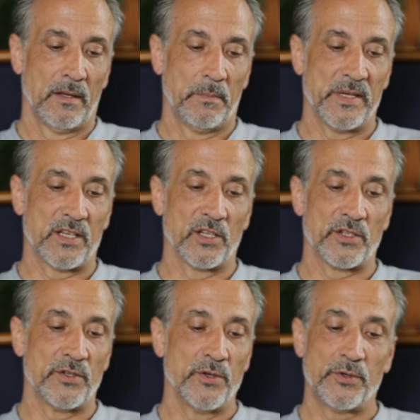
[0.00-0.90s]

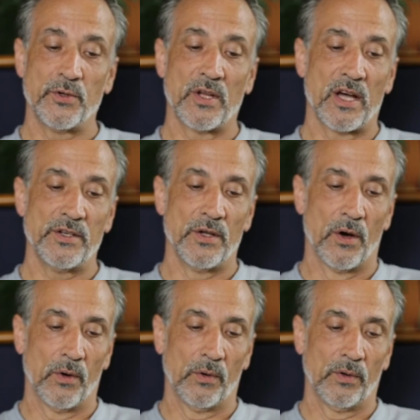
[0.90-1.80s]
because you do not
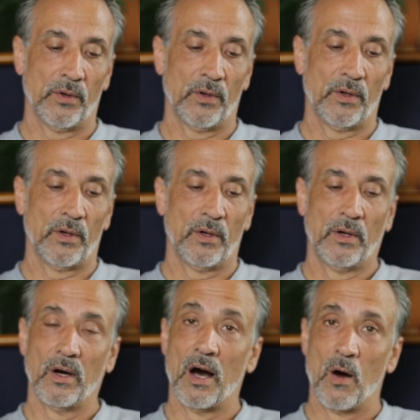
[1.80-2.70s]
know
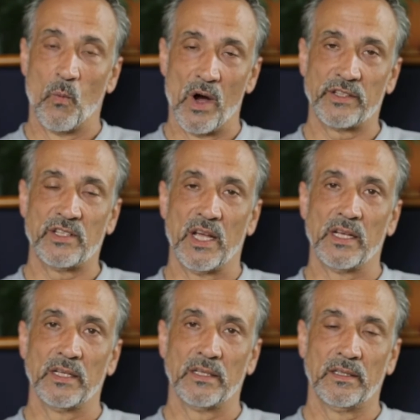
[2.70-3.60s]
on what
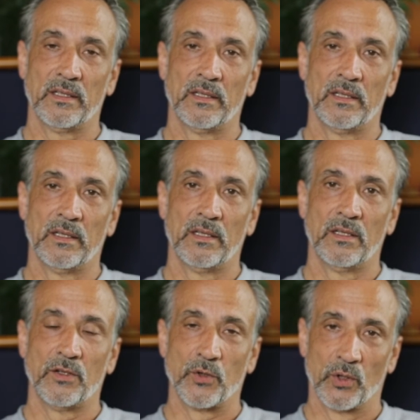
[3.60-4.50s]
day
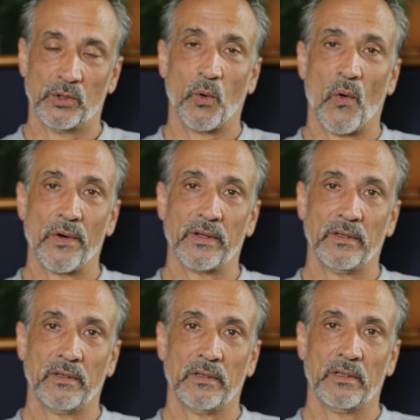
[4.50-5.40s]
your Lord
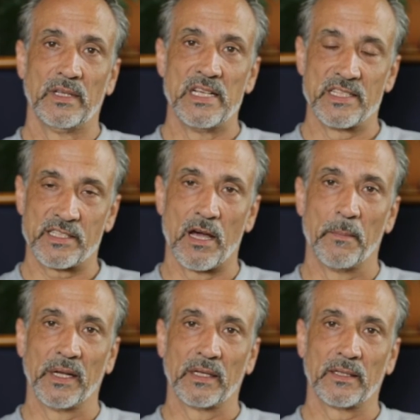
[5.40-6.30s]
is
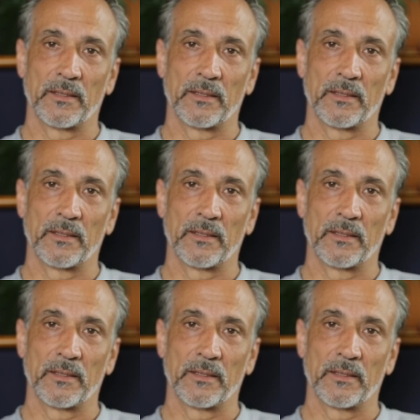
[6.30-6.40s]
coming.